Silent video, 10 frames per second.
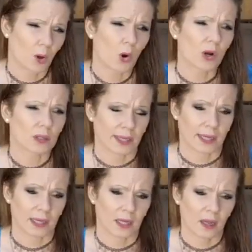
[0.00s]

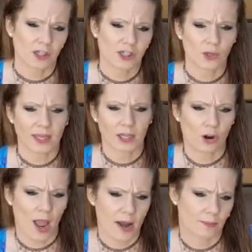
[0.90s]
orally. So like in
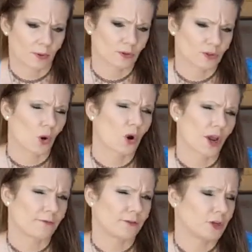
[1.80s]
your edibles, or
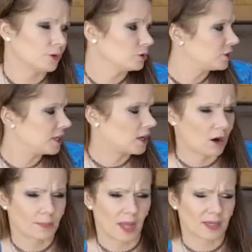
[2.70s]
if you
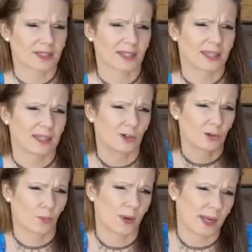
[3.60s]
decarboxylate
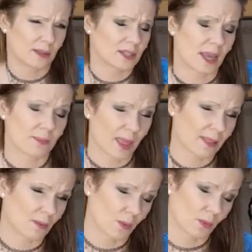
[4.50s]
your weed the same
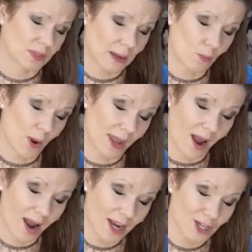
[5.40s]
way
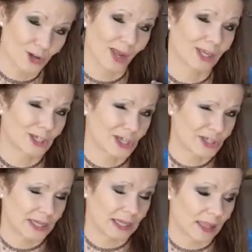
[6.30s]
I do and
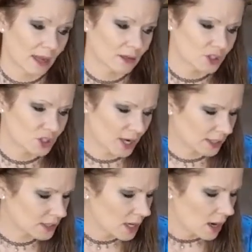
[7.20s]
just eat that
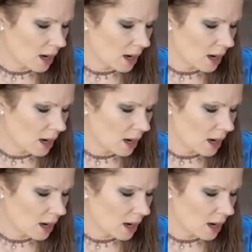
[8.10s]
straight.